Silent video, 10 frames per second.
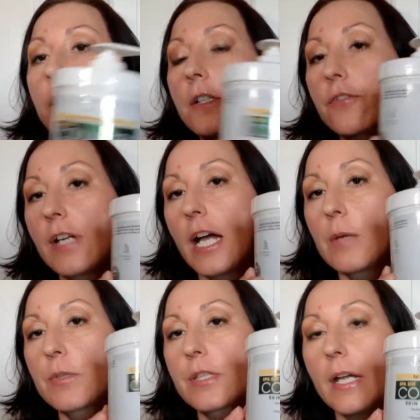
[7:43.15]

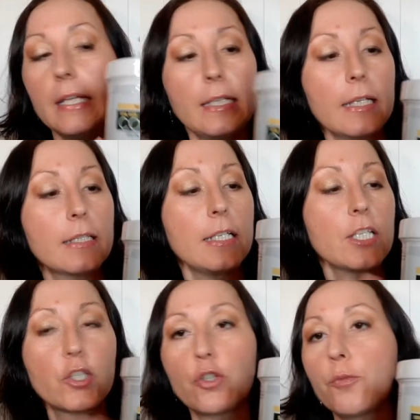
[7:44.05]
grams, and yet
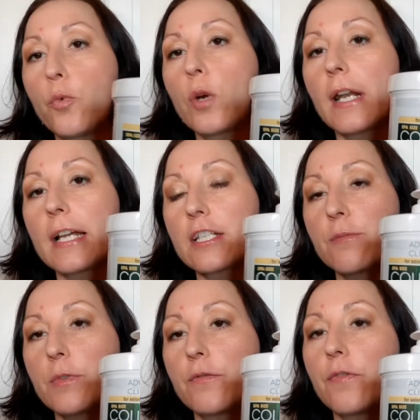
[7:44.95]
this tube will
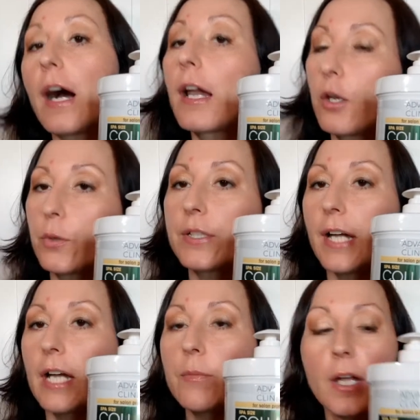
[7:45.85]
last me for a long
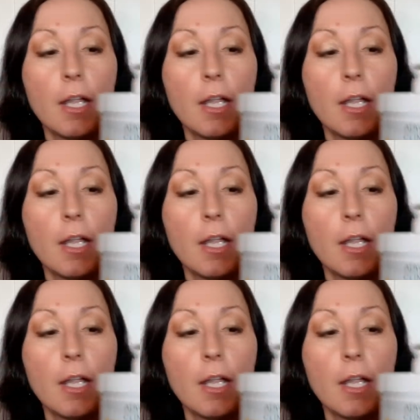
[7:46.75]
time.